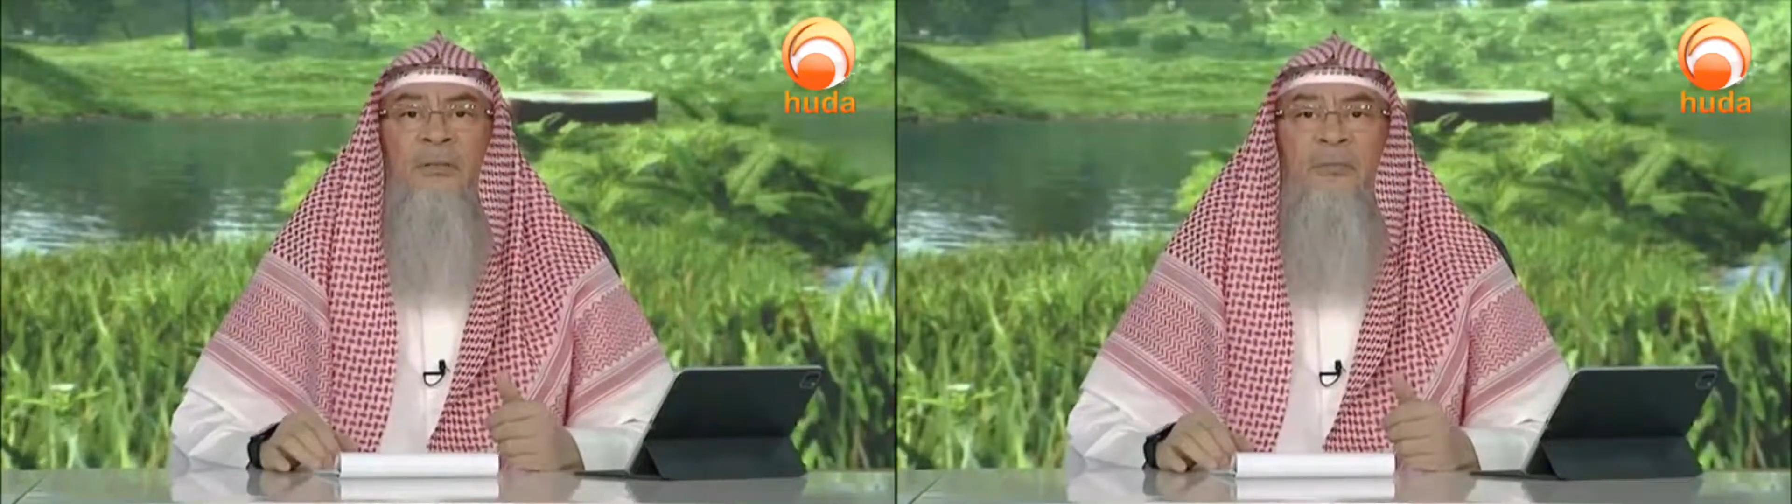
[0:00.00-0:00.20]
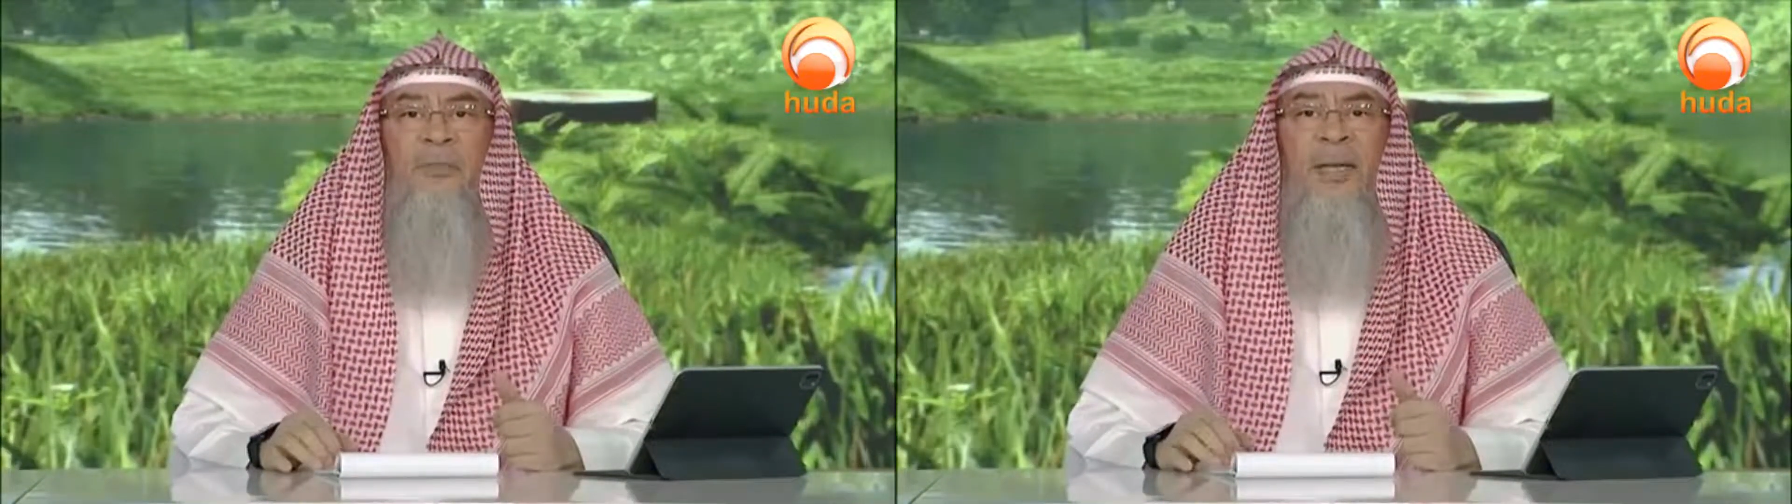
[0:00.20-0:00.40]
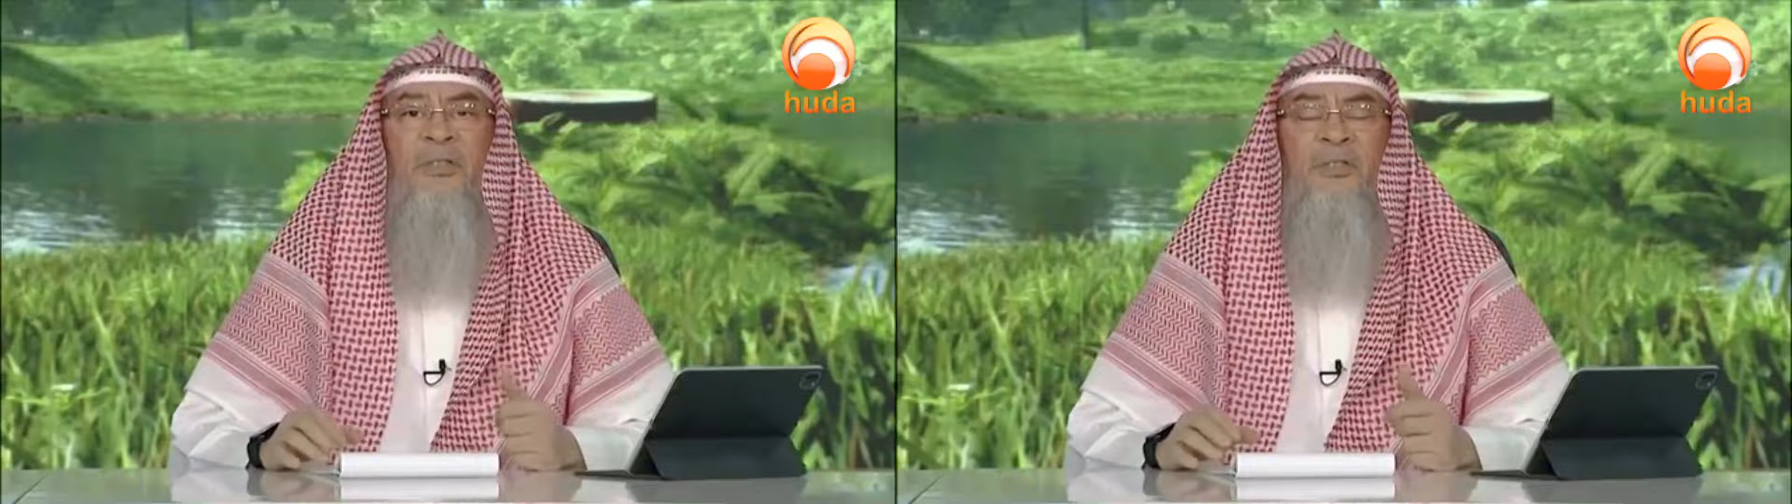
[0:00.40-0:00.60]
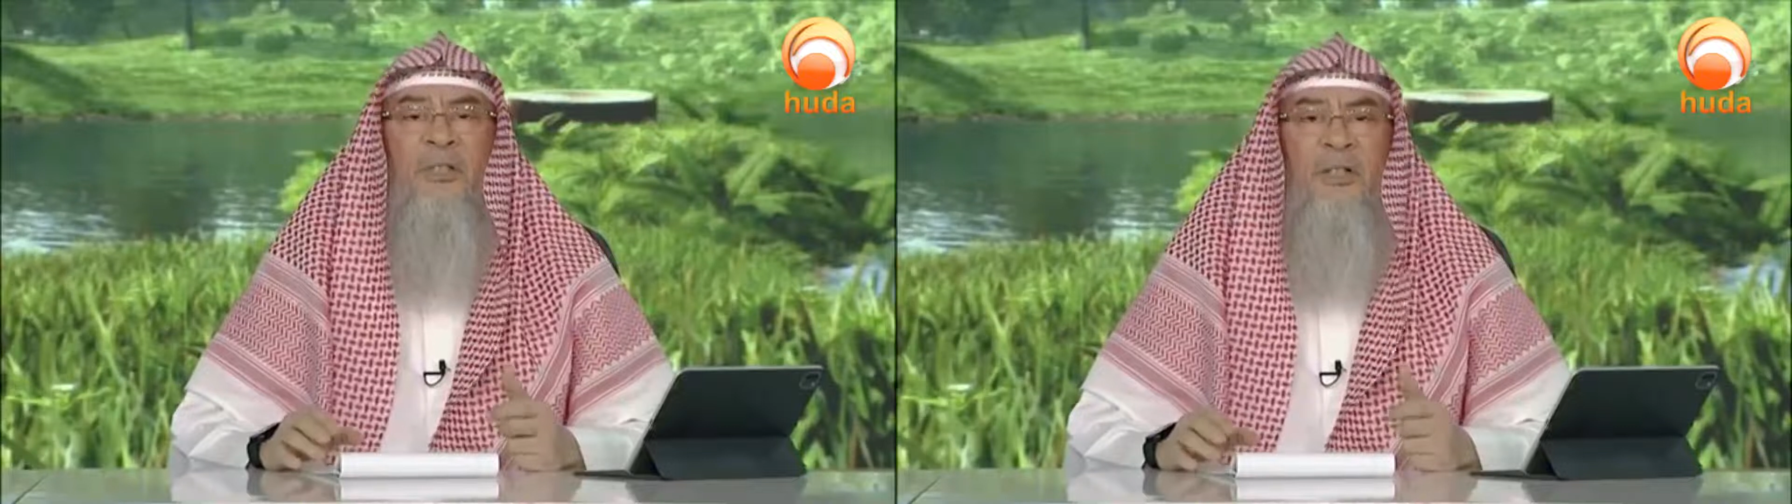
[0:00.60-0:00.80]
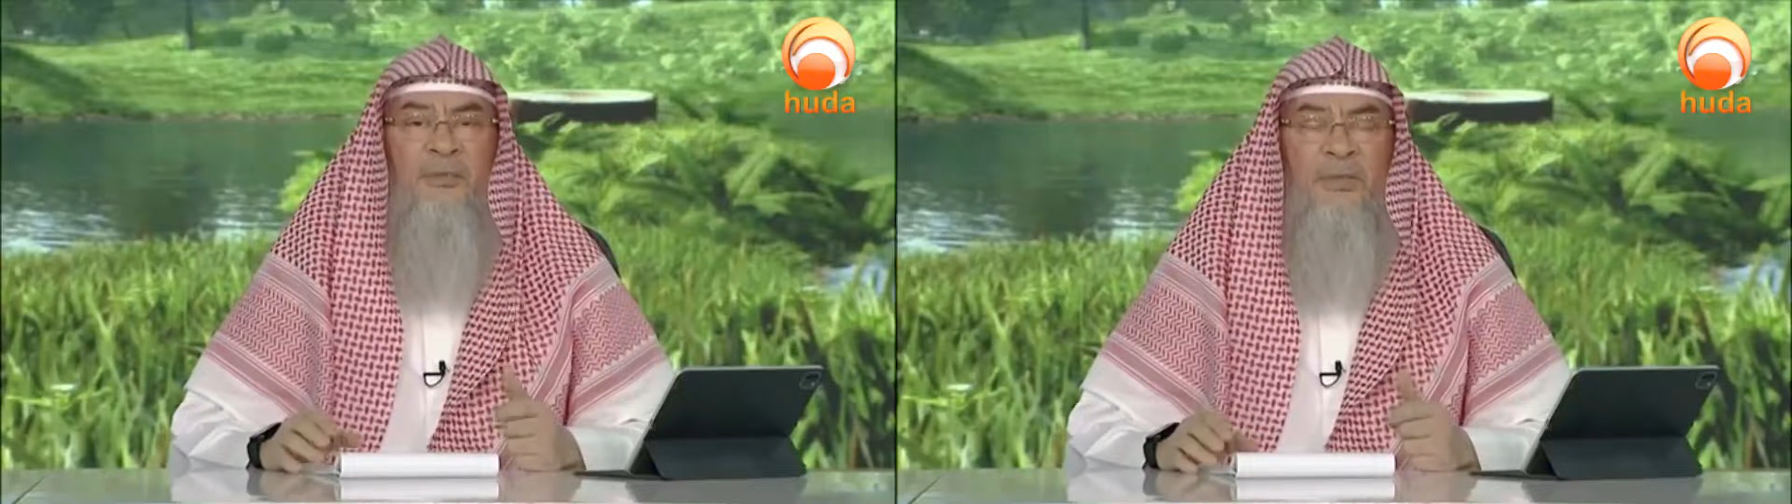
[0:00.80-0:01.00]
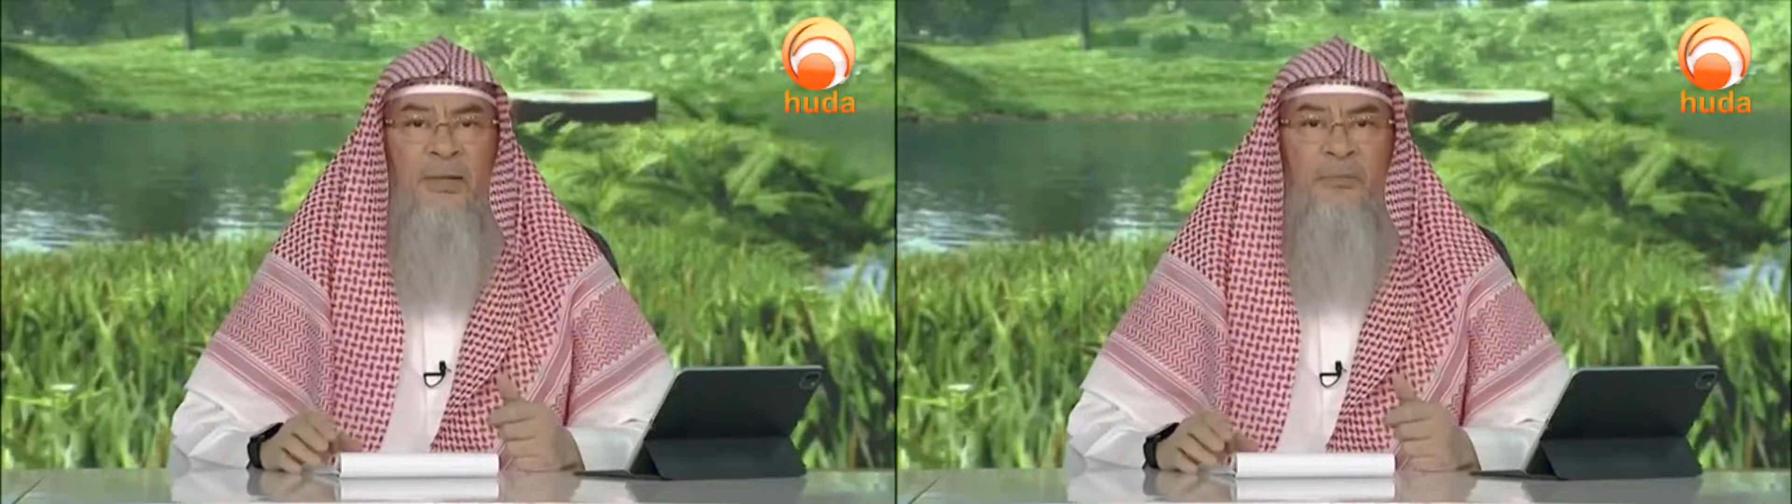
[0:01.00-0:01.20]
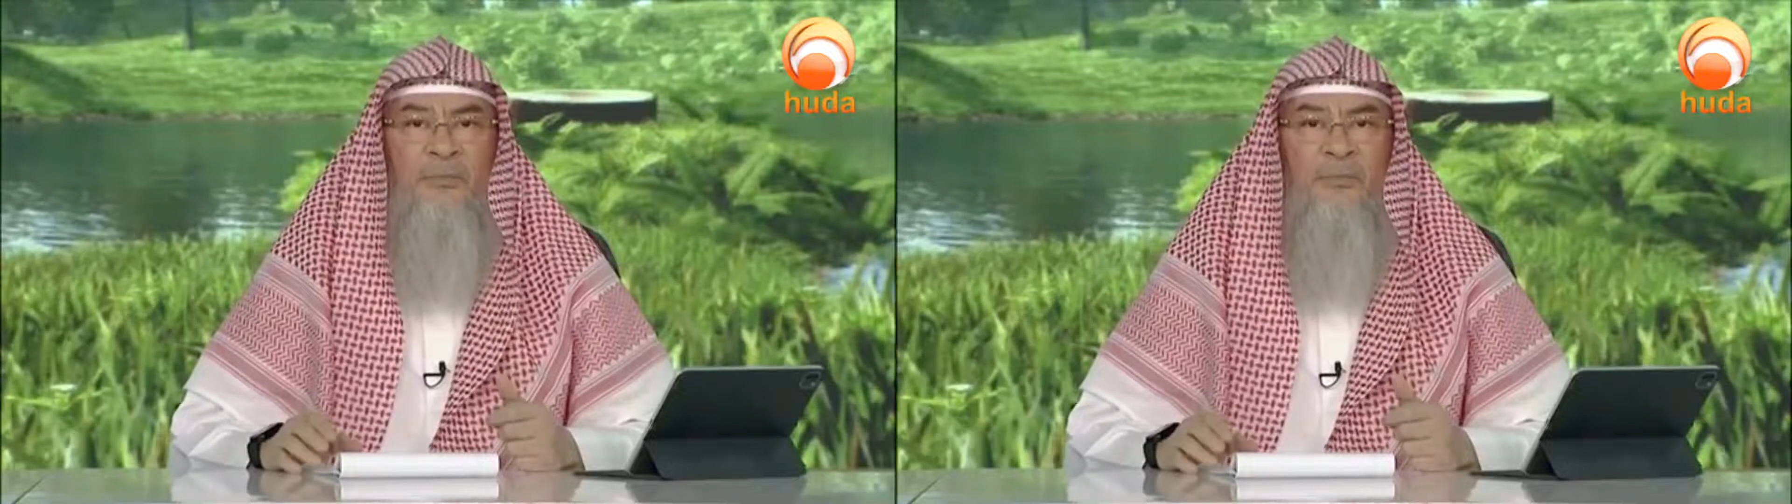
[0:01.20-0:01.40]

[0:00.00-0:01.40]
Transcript: may serve them.